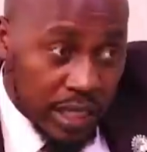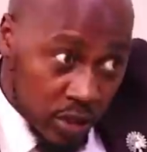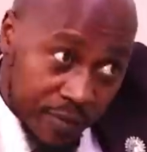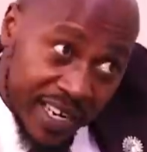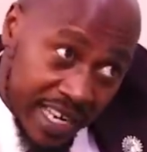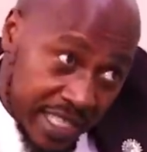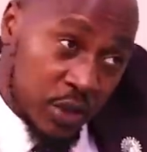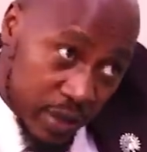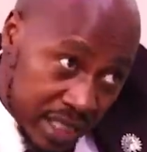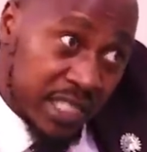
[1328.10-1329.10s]
to get out of an
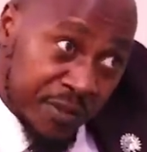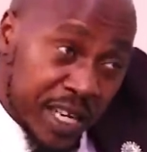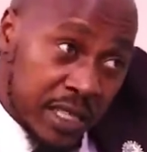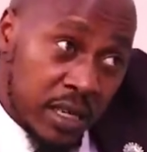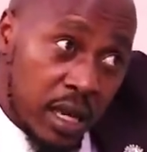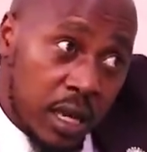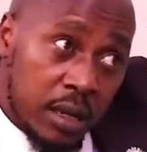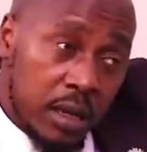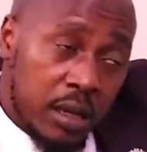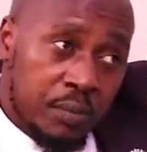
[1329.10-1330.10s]
addiction. It's different
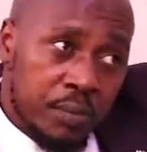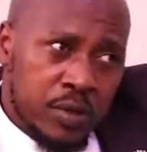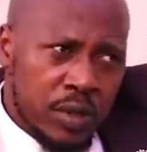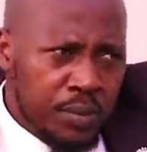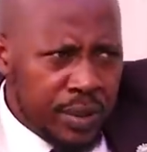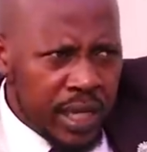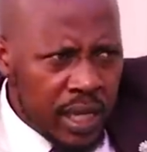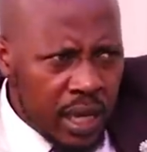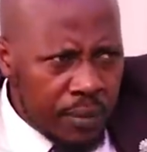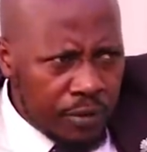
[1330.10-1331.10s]
between
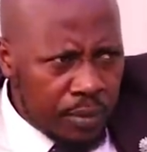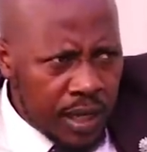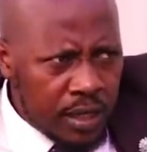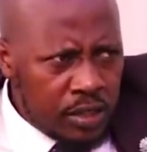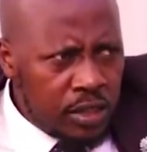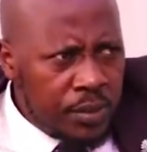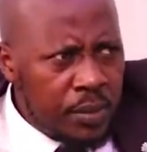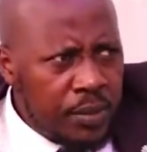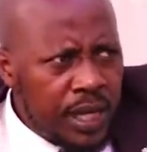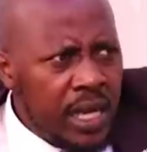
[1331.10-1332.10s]
breaking up from a relationship
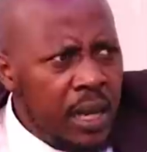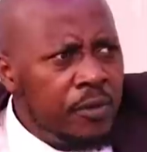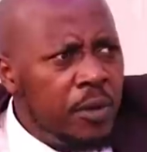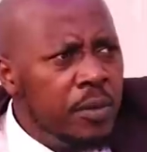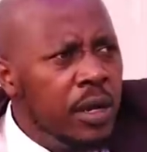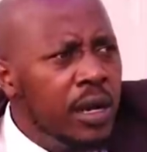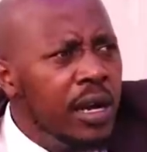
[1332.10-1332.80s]
and breaking up from,